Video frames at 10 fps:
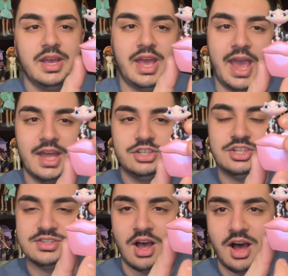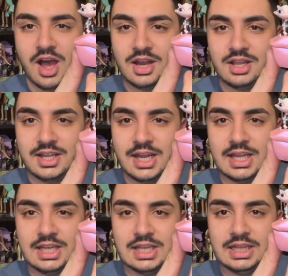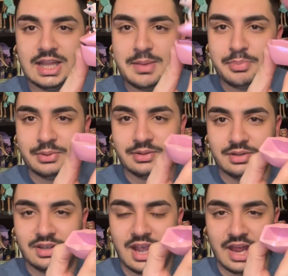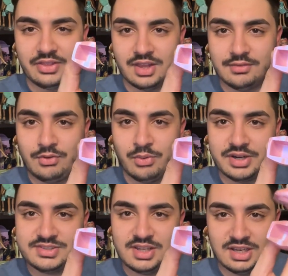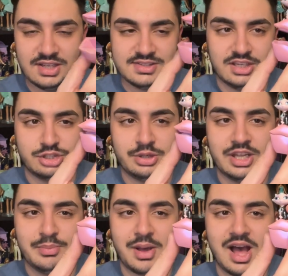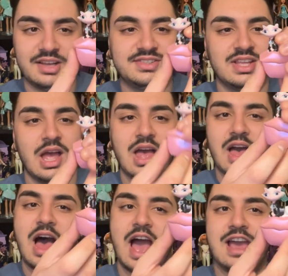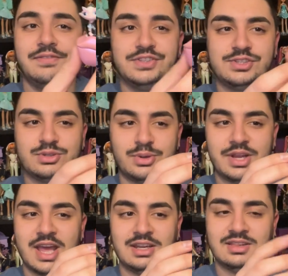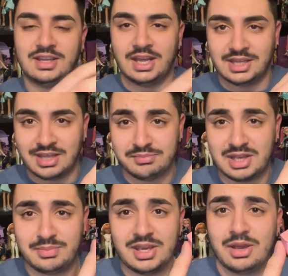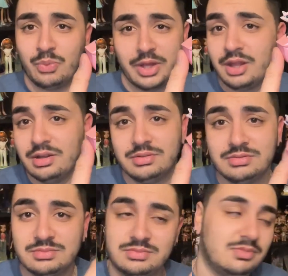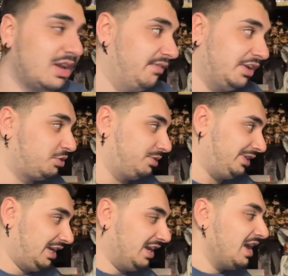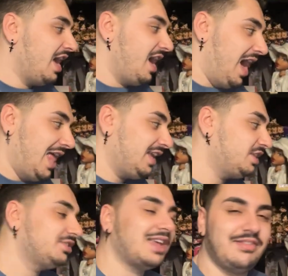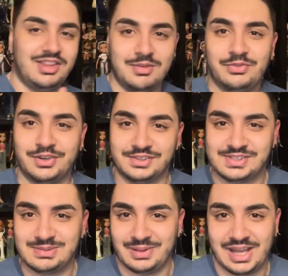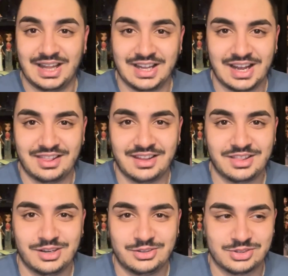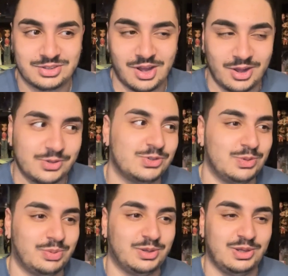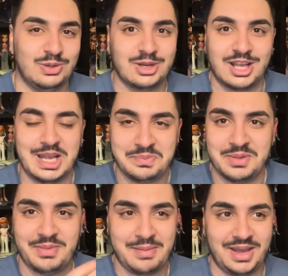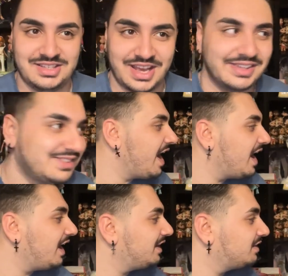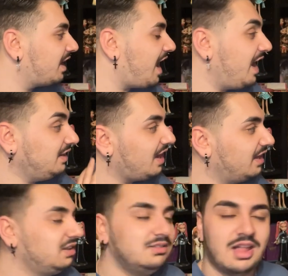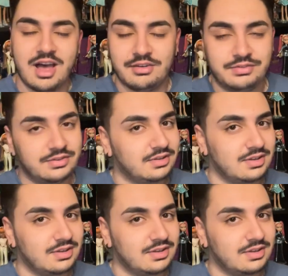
and she's on like a lip and then, of course, it is a trinket box. I haven't stored anything in them. Maybe I will eventually. I like just having them for display. Like, I think they're just all super cute. I keep them by my desk. And I, I love,